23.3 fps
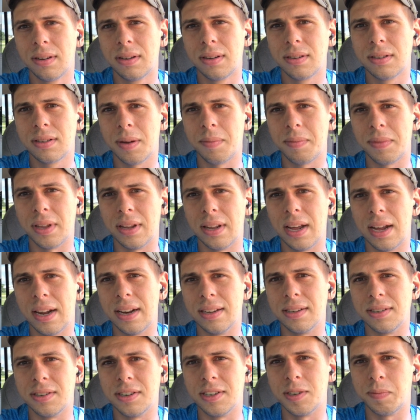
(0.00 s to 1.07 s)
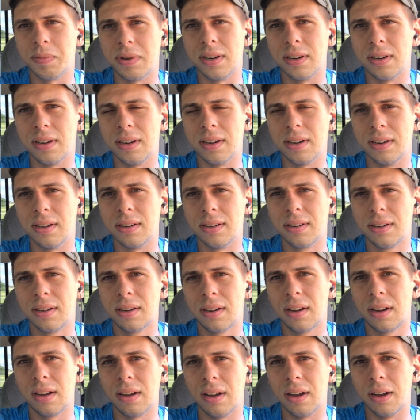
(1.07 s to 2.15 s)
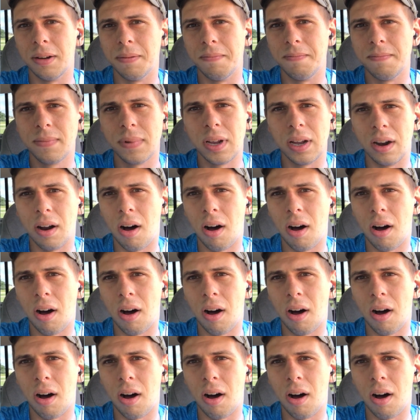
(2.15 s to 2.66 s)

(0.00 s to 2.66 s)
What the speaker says: something that has just been an